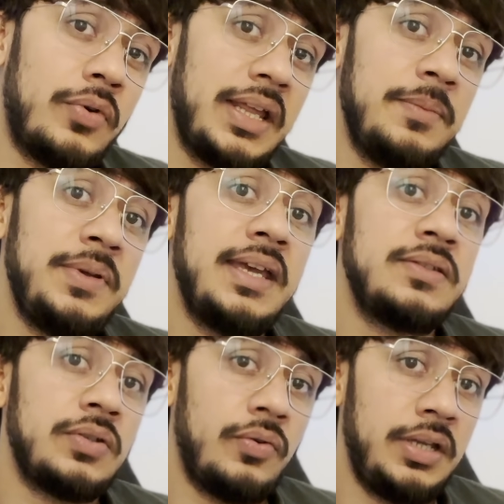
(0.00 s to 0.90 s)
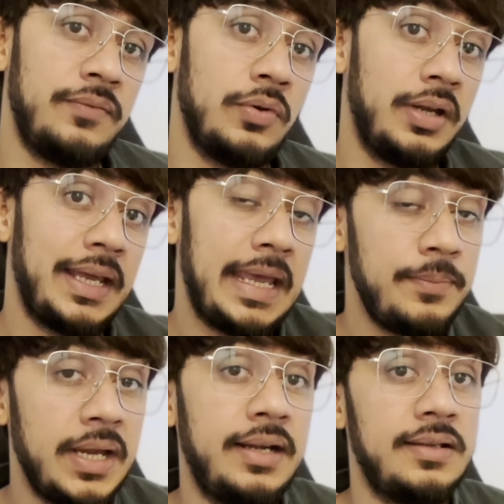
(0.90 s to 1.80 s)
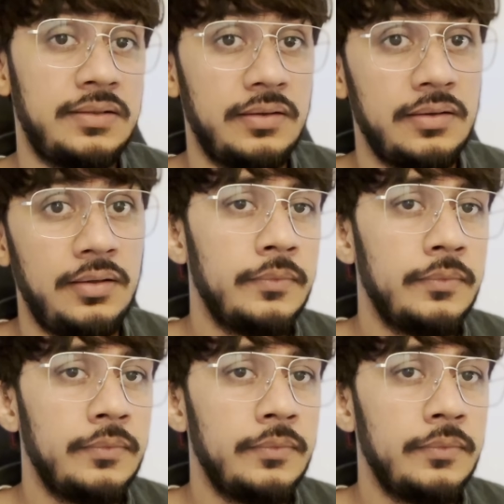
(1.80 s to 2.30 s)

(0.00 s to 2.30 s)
what API is throwing if you're an API tester.